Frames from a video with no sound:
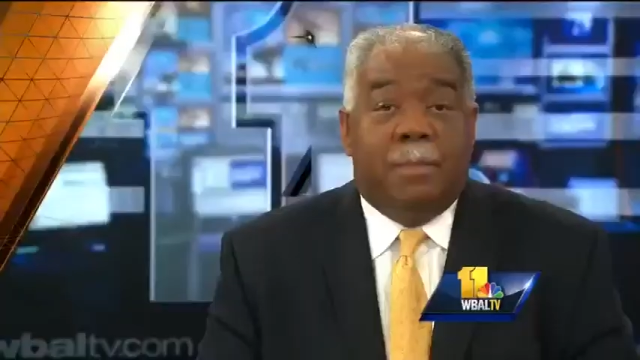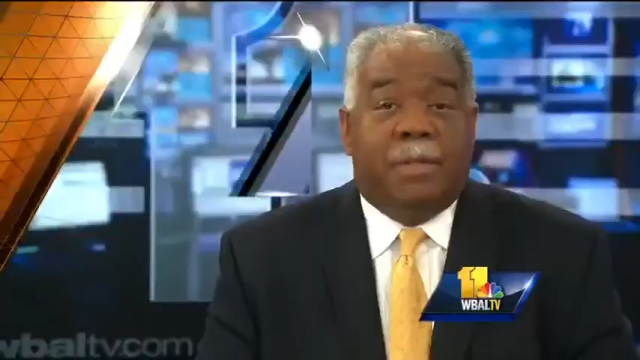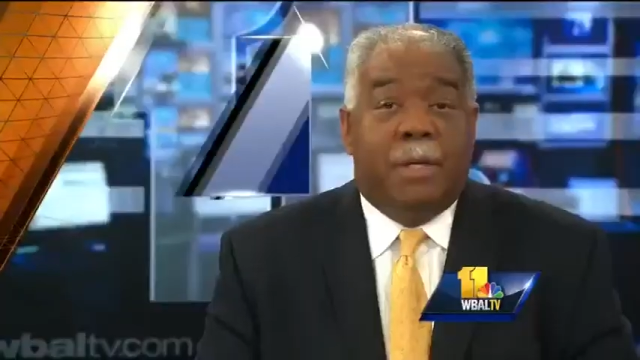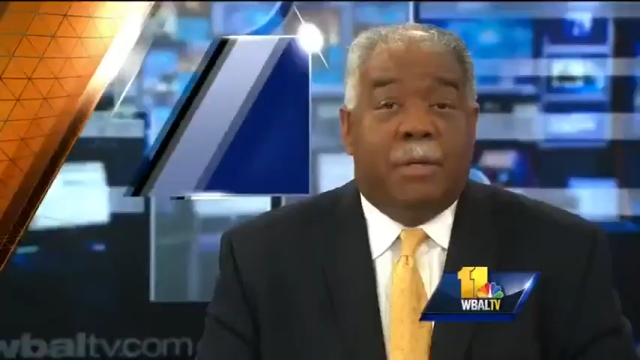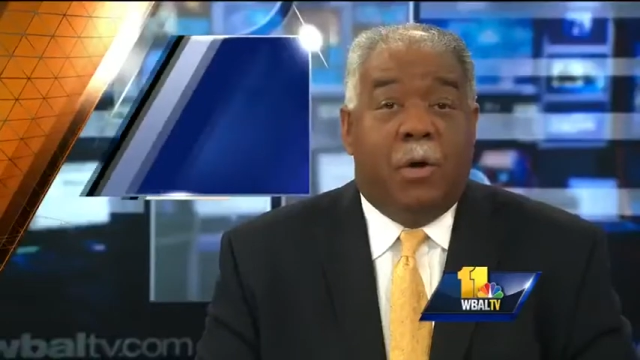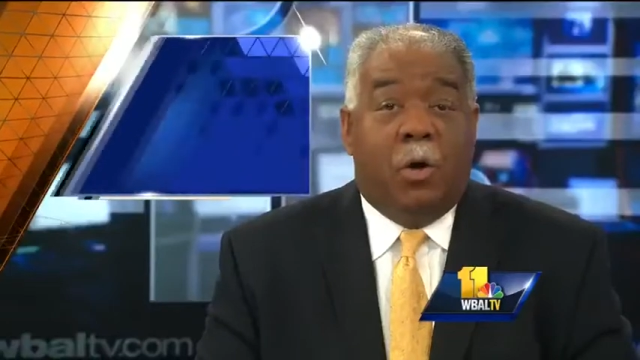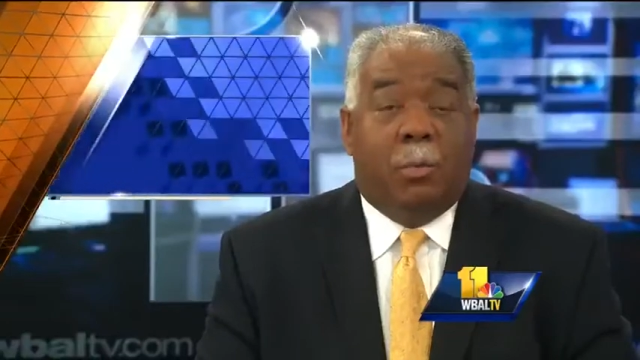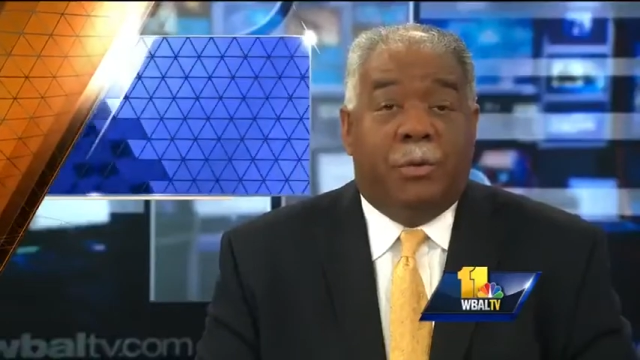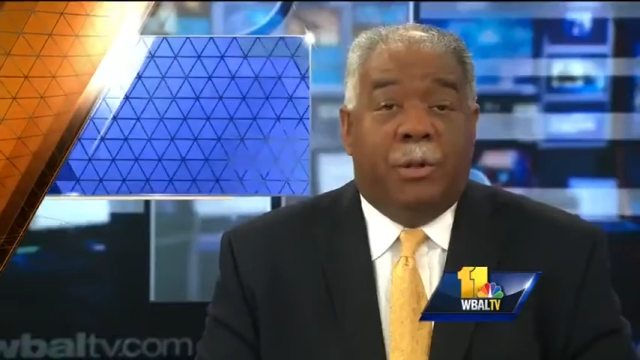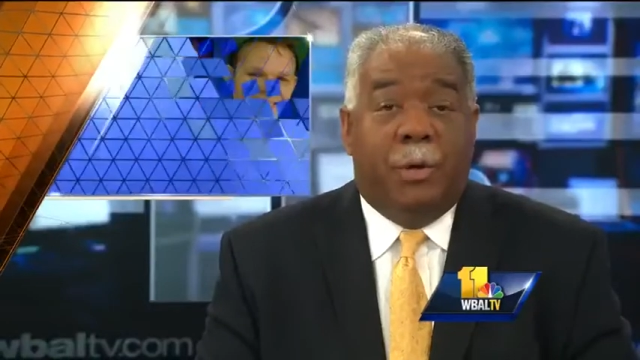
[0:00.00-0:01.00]
victims in this
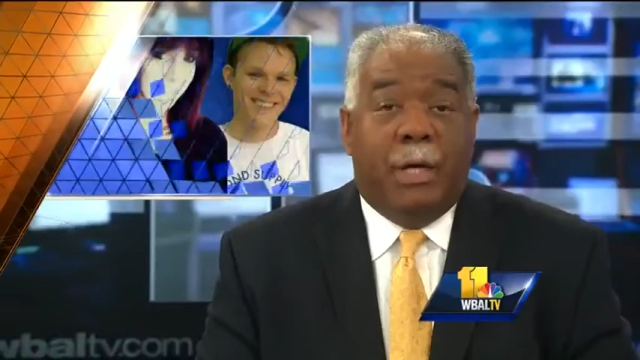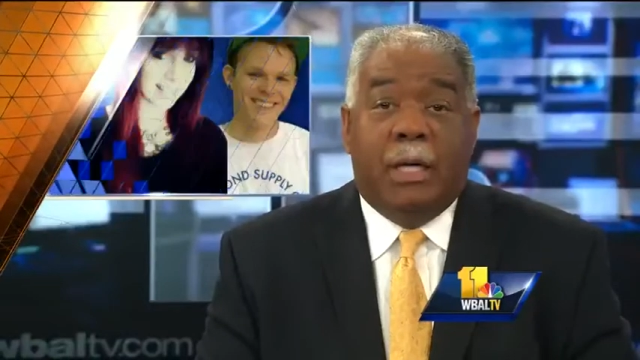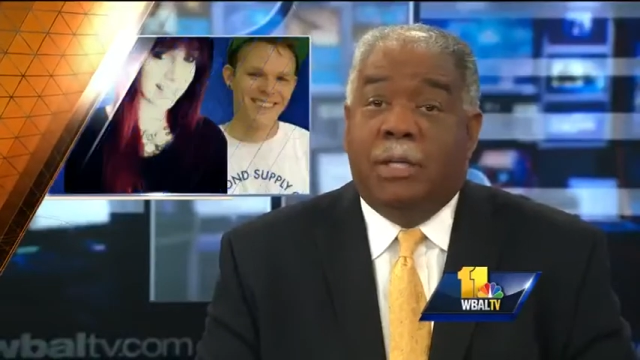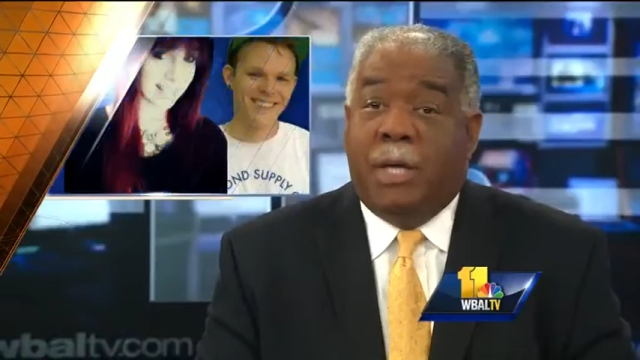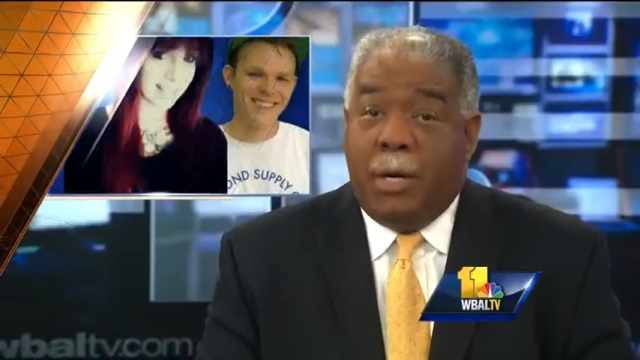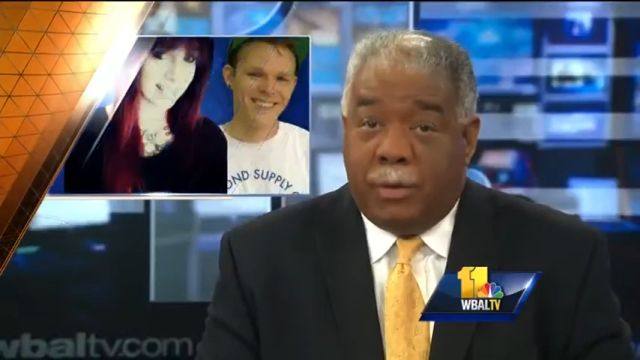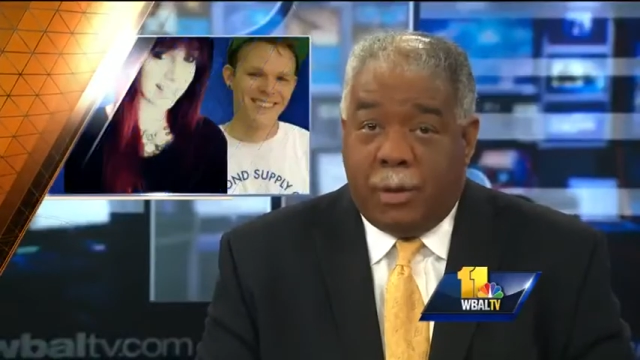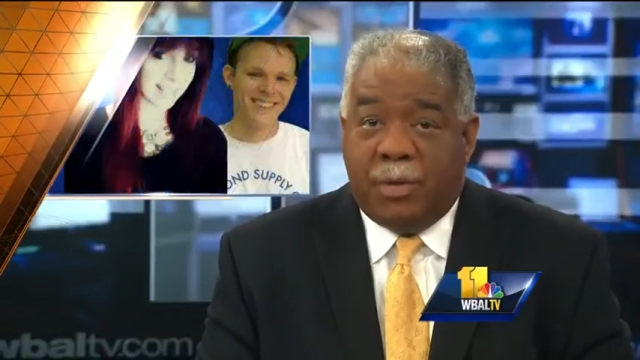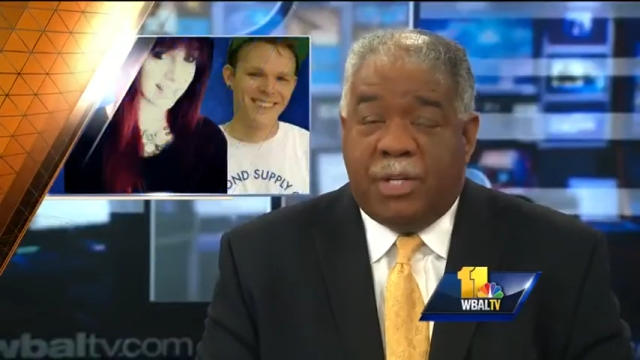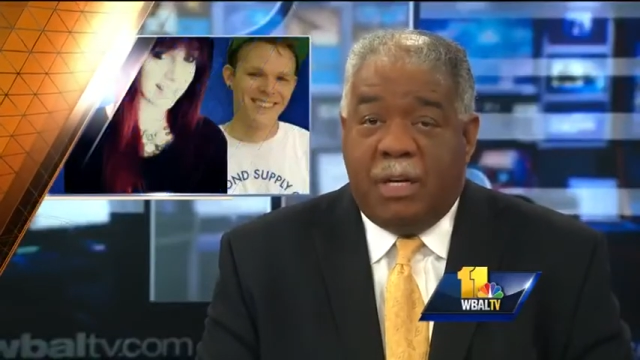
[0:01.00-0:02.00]
horrible shooting
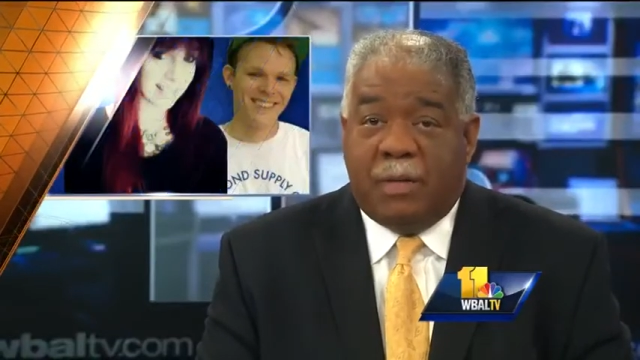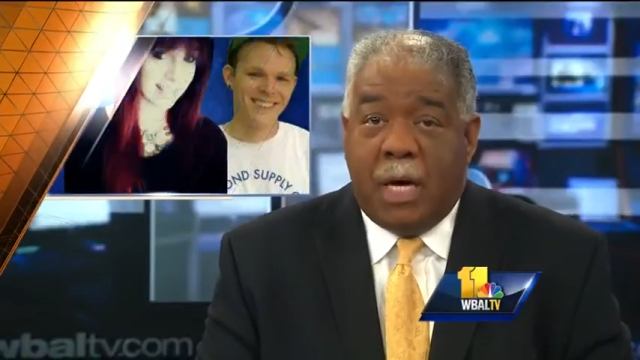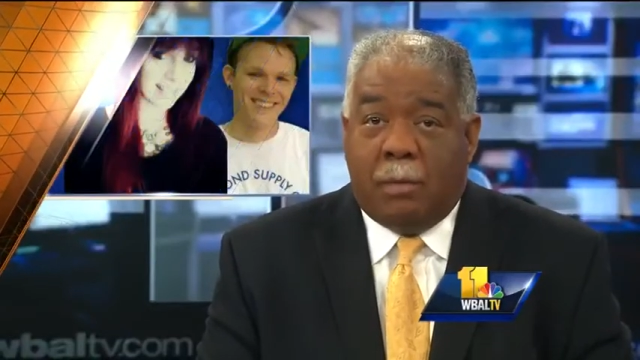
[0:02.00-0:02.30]
continue to receive